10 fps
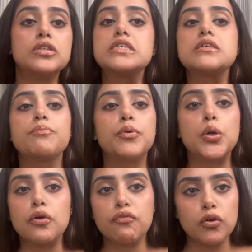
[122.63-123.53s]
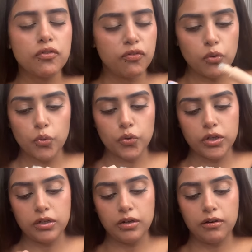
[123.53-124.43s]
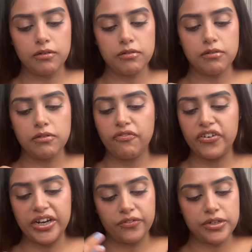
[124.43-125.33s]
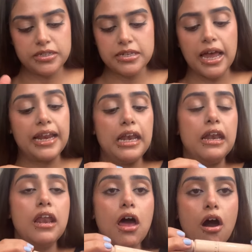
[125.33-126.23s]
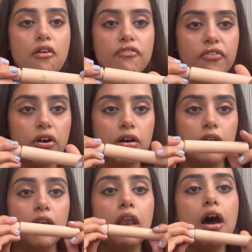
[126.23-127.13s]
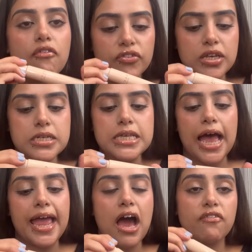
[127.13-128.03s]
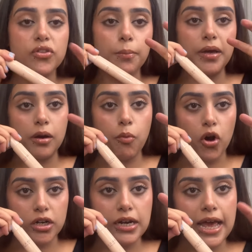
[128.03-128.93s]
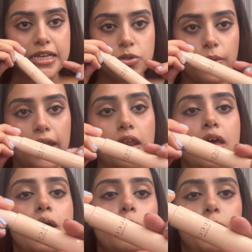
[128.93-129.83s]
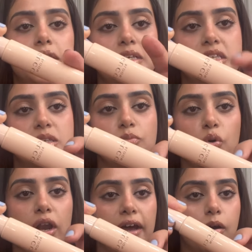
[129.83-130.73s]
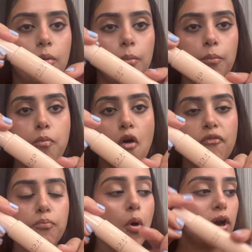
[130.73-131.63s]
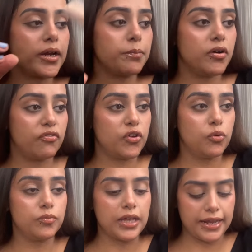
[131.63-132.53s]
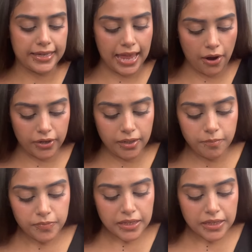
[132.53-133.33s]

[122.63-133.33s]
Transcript: this is a beautiful floral fragrance. I love this. I have the bigger bottle as well, but this is more like a pocket perfume that I carry.